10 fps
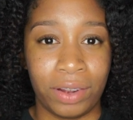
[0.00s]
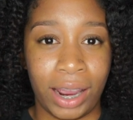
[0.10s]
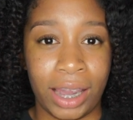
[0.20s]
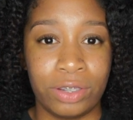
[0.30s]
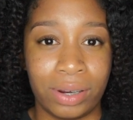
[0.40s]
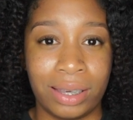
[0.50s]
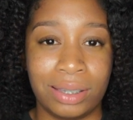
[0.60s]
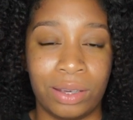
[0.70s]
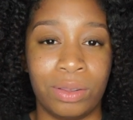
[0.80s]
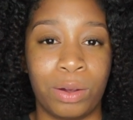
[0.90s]
your address.
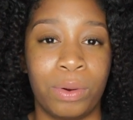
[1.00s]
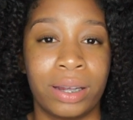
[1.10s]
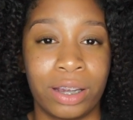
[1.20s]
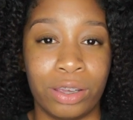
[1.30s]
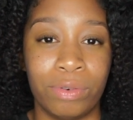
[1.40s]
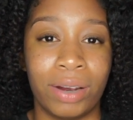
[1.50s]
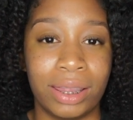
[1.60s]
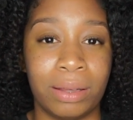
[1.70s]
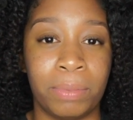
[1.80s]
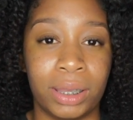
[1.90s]
So the quicker you
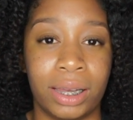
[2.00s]
write them a